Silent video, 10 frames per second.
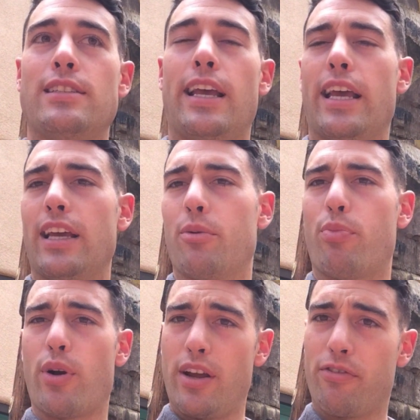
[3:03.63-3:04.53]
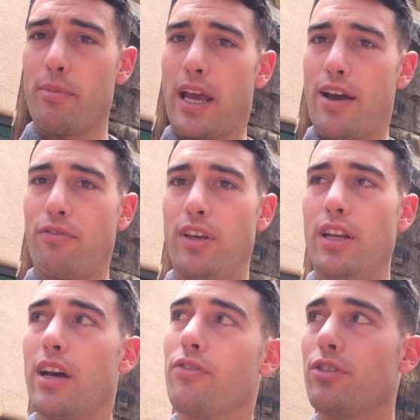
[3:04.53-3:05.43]
taking a break from
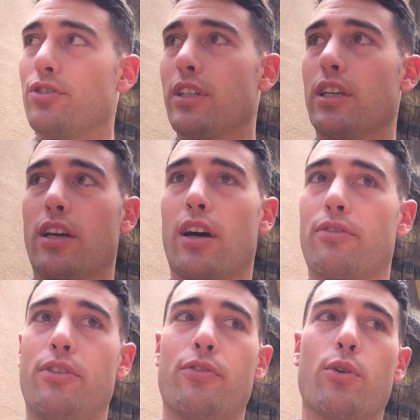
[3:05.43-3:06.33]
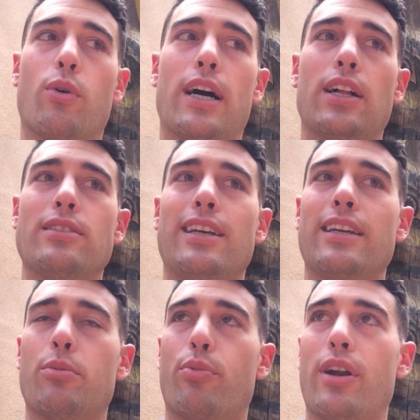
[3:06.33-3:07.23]
caffeine after drinking coffee for a while,
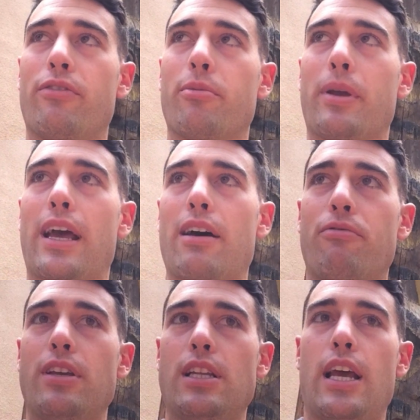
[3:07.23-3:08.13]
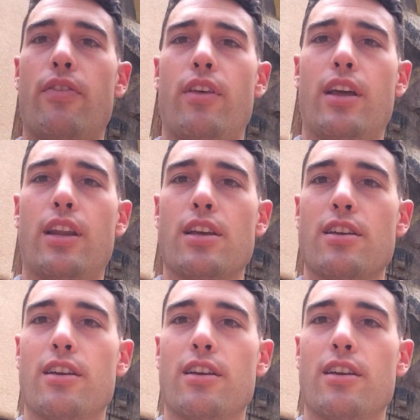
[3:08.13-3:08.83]
taking a break from caffeine and then